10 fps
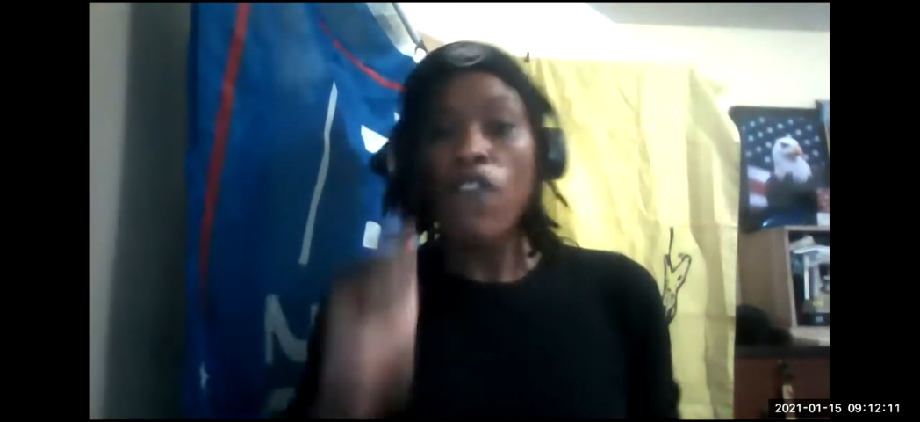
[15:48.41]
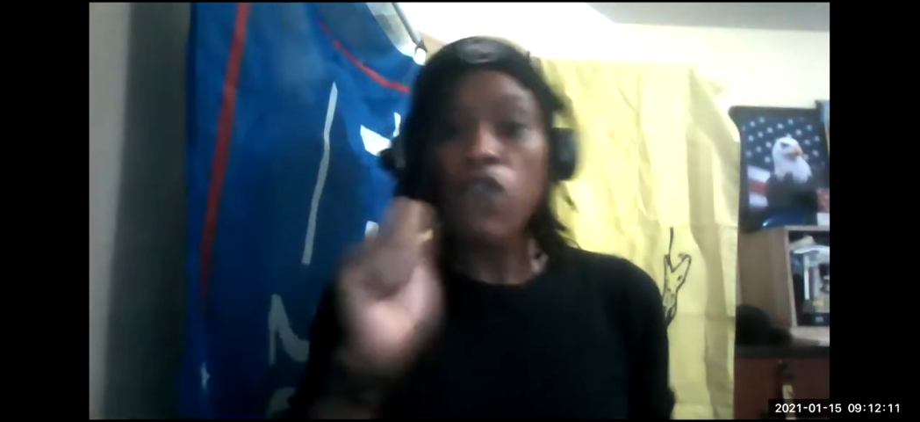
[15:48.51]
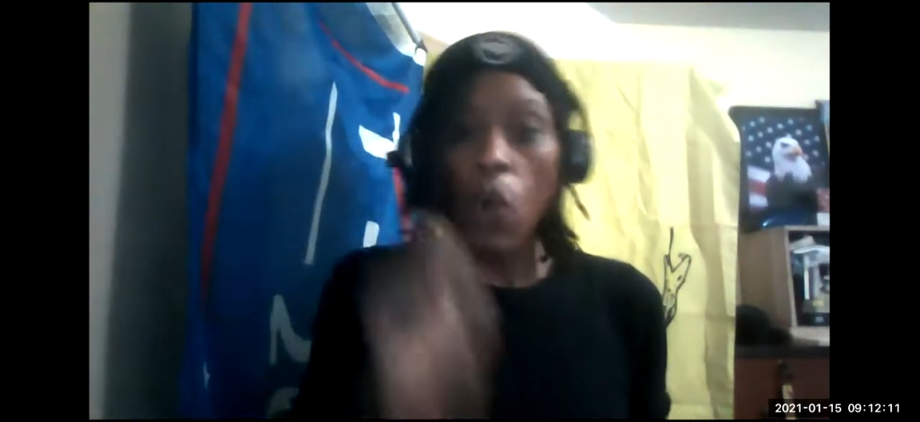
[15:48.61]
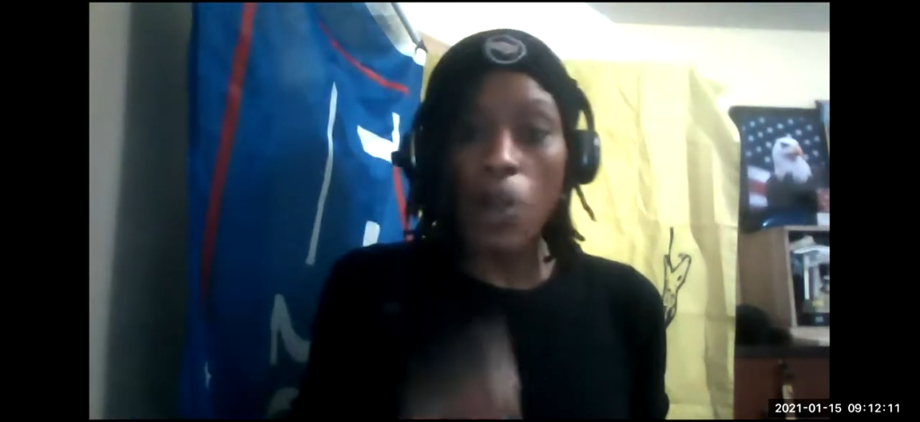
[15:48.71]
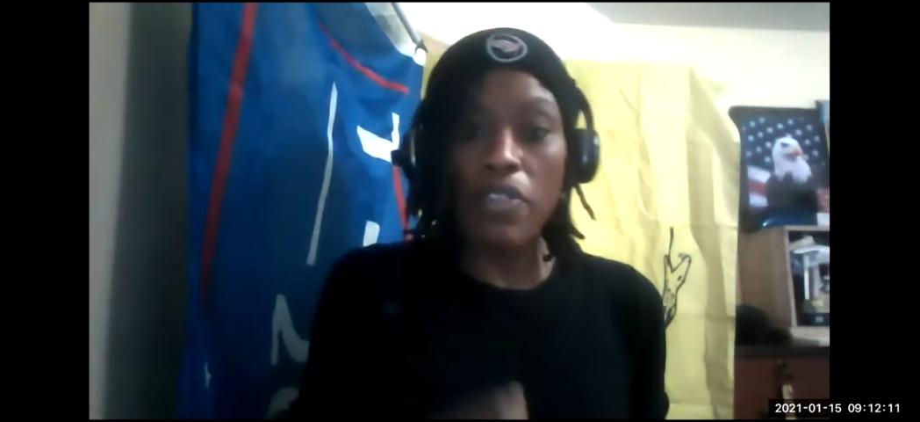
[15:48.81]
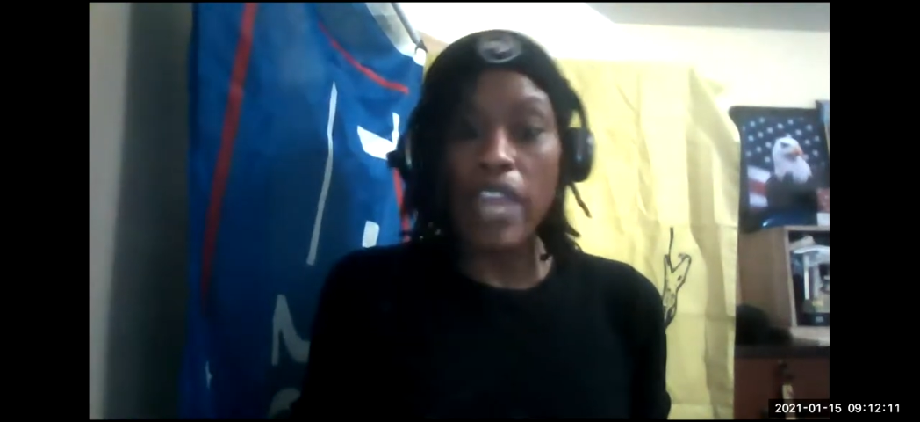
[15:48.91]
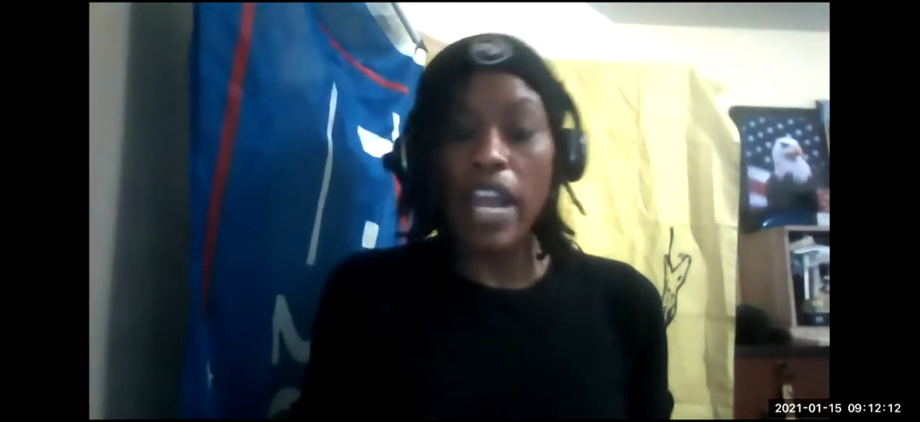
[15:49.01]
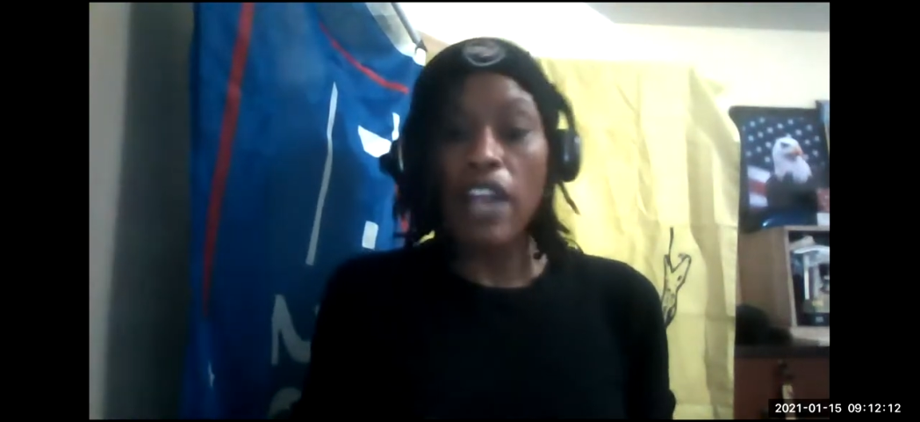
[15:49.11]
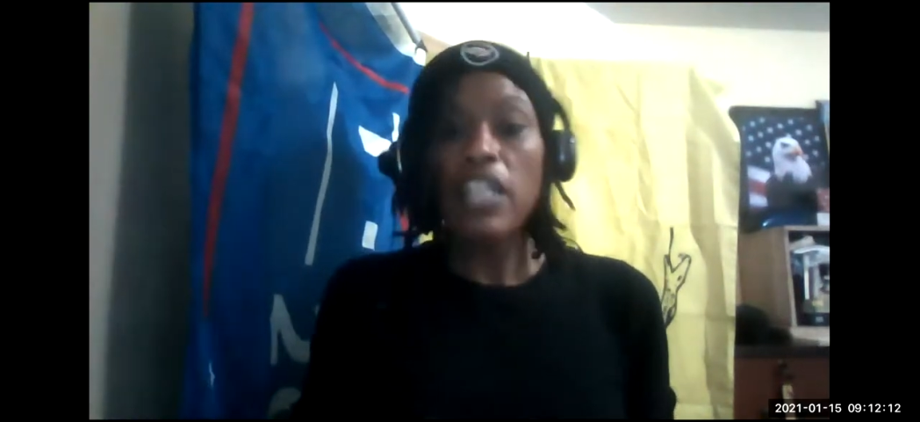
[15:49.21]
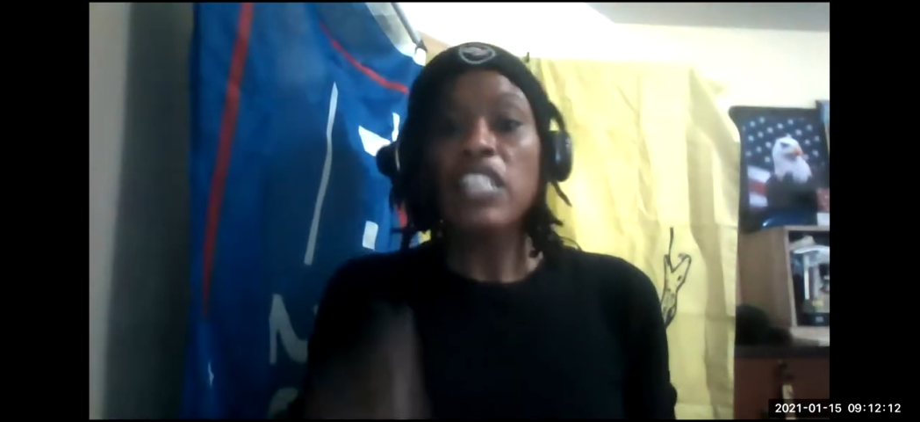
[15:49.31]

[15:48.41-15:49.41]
for their